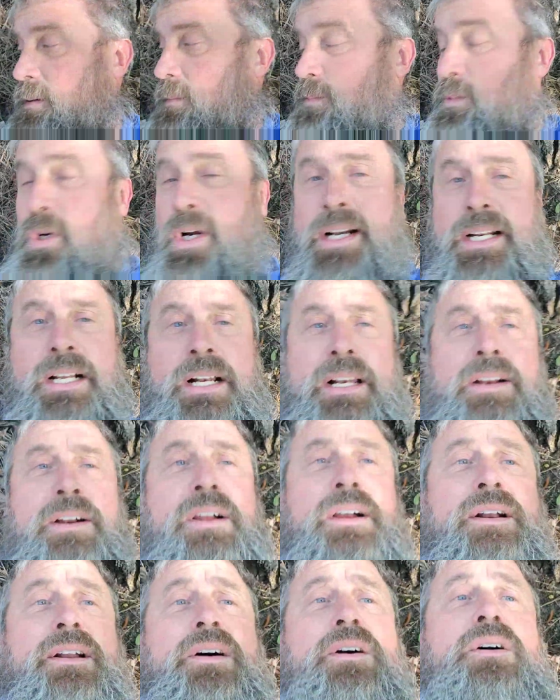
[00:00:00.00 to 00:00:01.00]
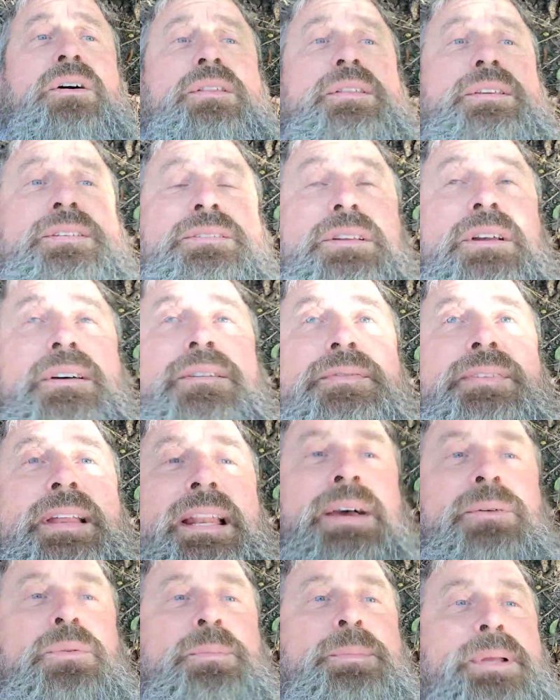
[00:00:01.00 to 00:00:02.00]
trying to clear out all the stuff that
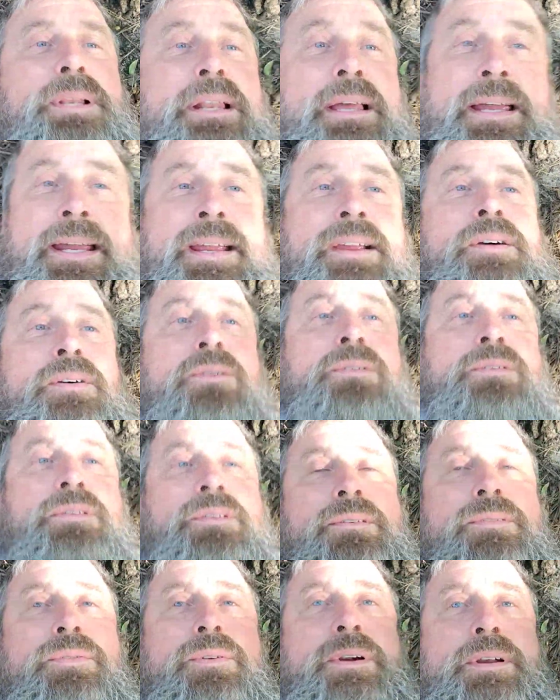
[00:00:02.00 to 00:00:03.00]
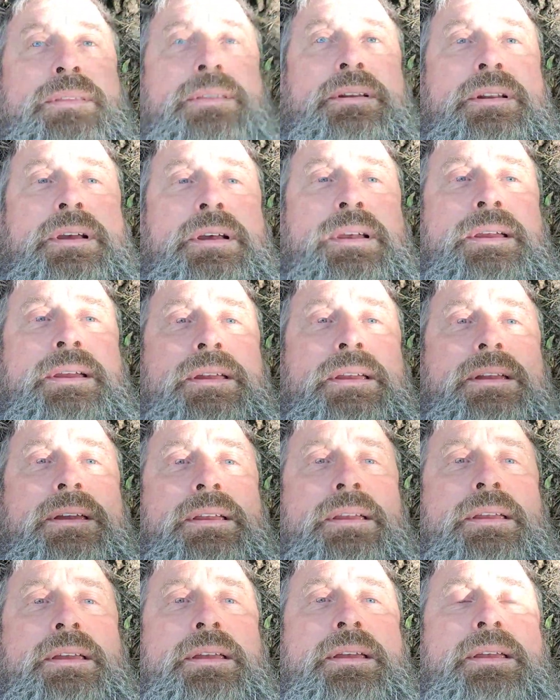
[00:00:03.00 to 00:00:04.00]
I would be laying on throughout the night.
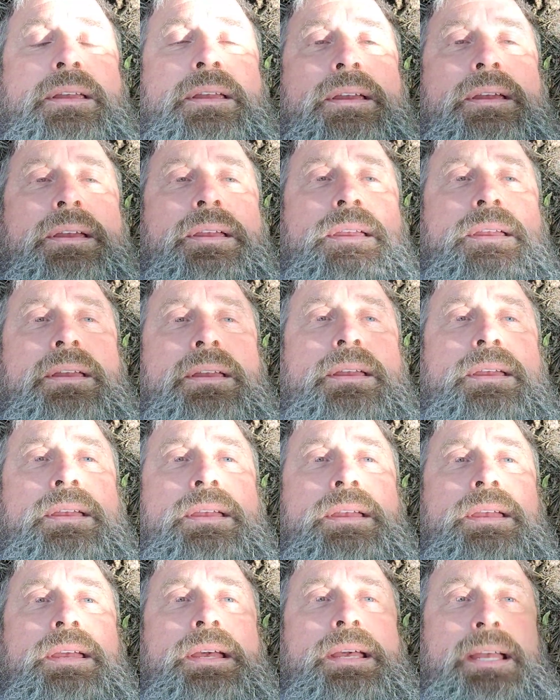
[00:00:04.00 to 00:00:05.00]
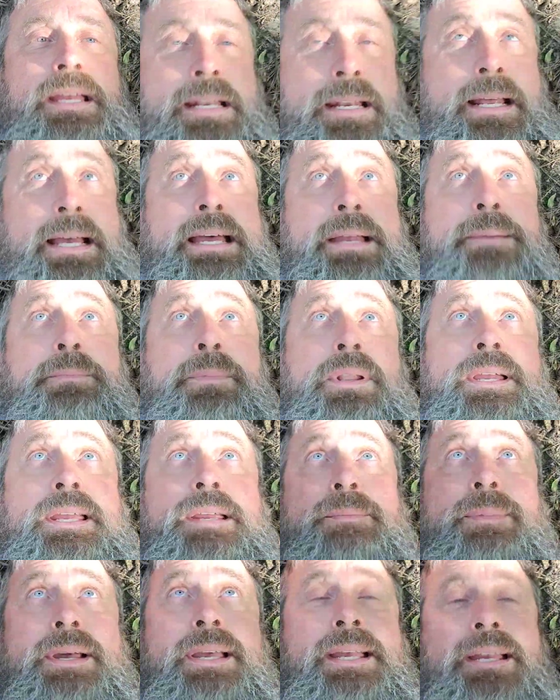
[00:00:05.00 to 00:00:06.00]
And I'm
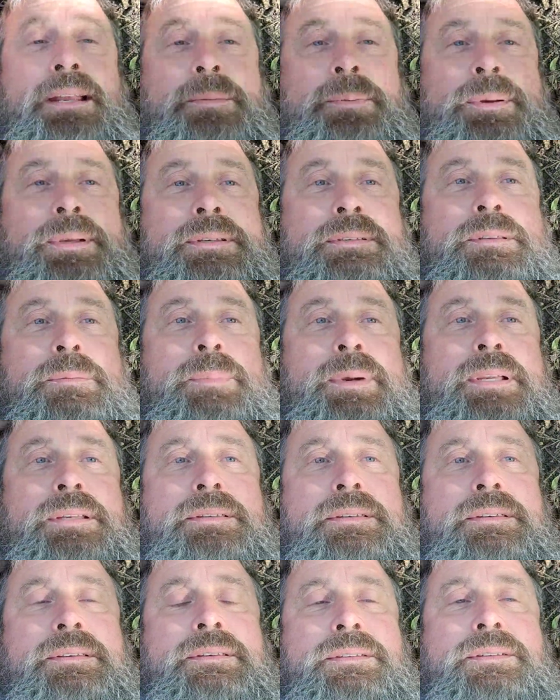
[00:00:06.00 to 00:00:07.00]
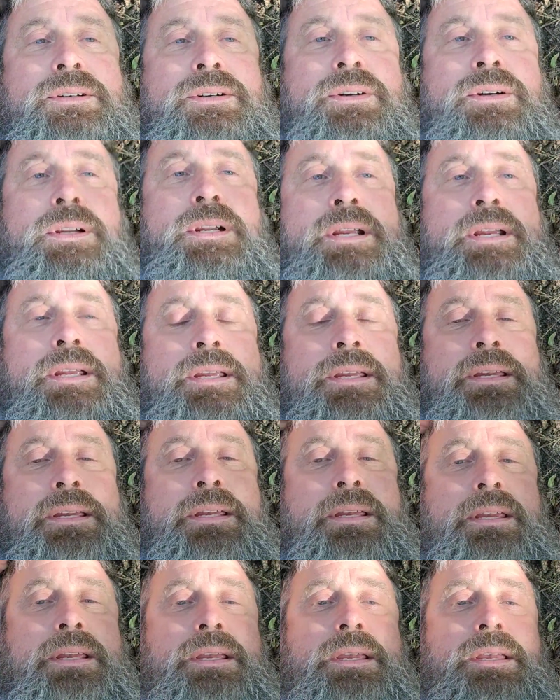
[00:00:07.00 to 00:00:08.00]
laying my head up against the base of this tree,
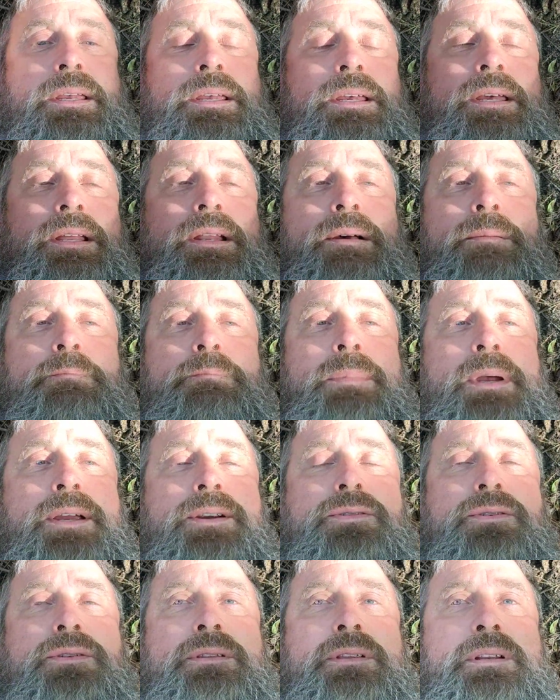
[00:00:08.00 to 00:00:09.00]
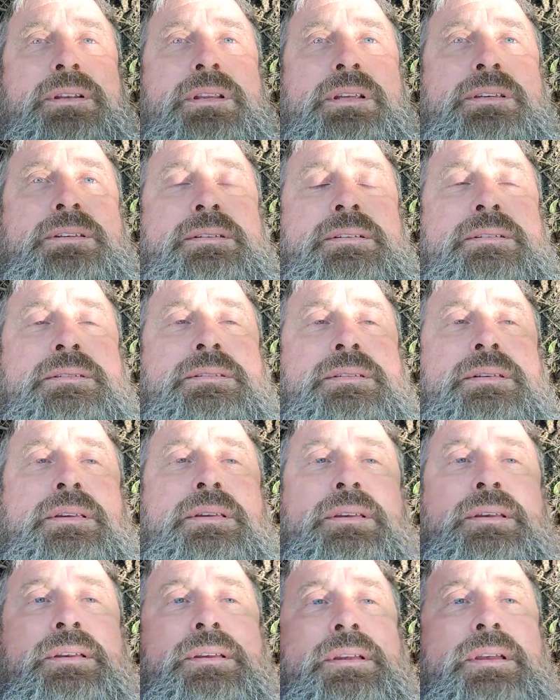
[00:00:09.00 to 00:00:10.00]
and I'm measuring the
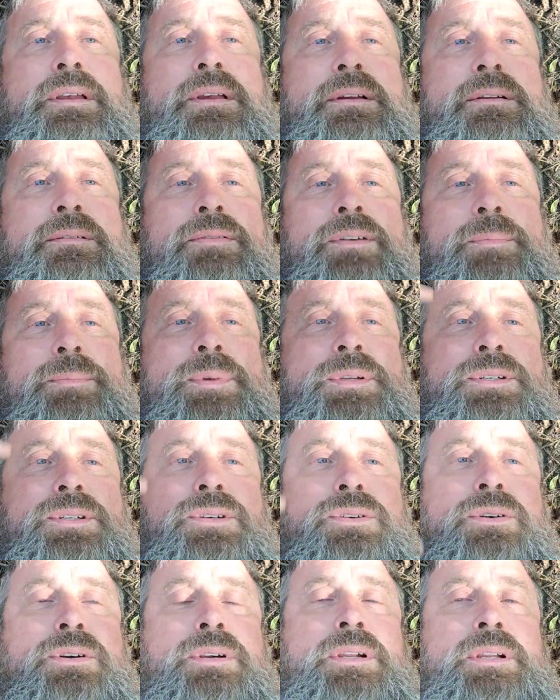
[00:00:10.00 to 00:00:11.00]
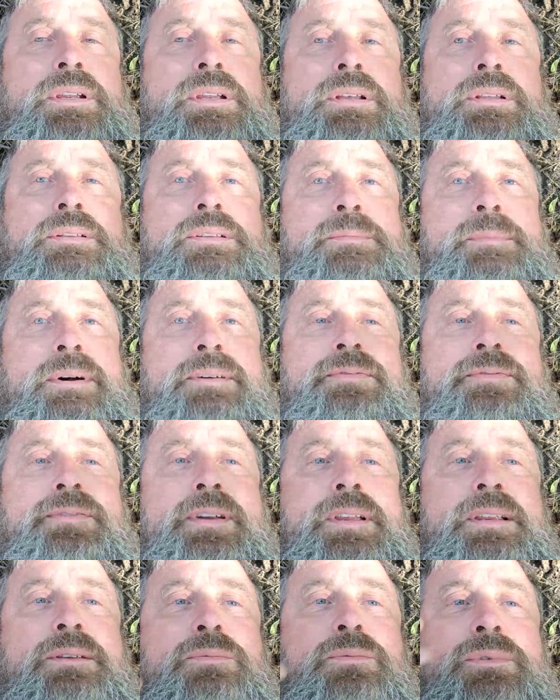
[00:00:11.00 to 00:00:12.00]
distance from this tree to my
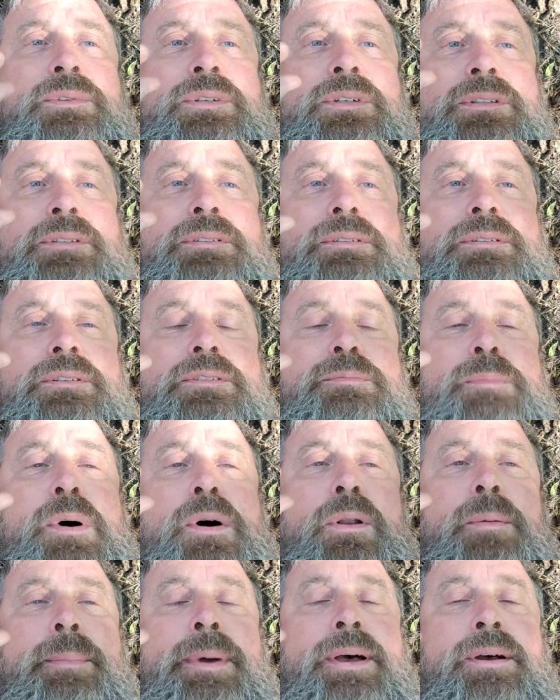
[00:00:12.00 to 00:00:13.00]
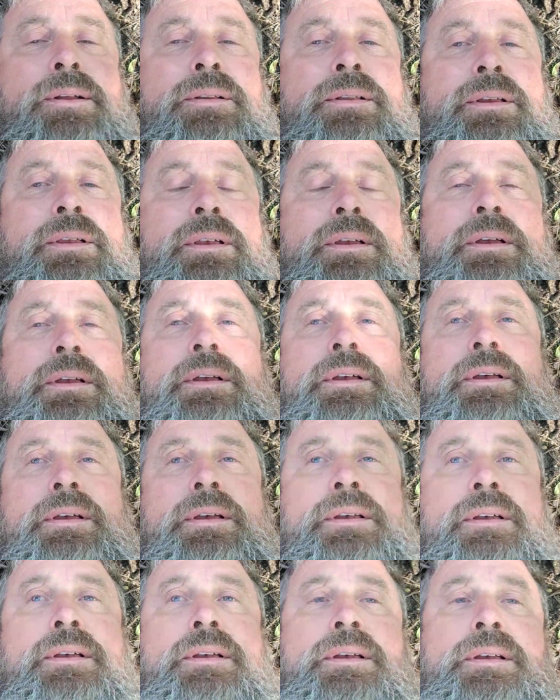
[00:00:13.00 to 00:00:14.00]
feet with just a small amount
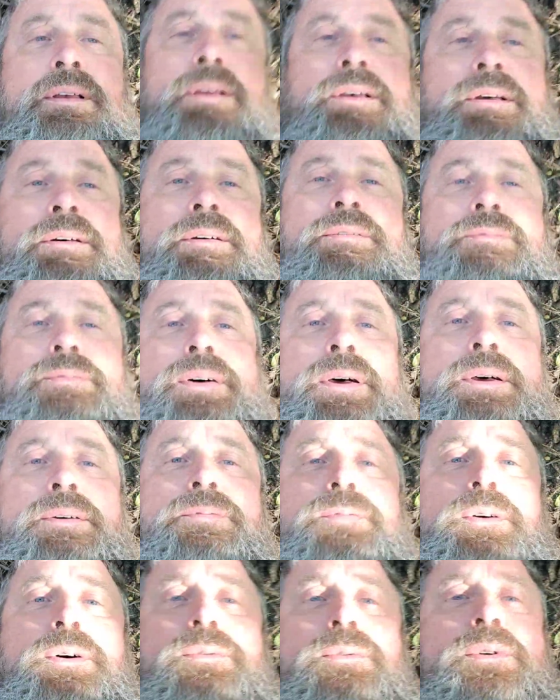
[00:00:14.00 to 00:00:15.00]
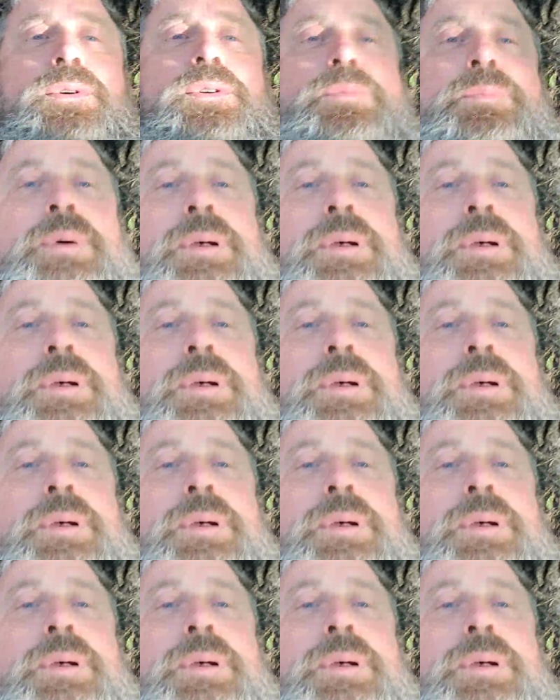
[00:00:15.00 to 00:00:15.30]
of foot room.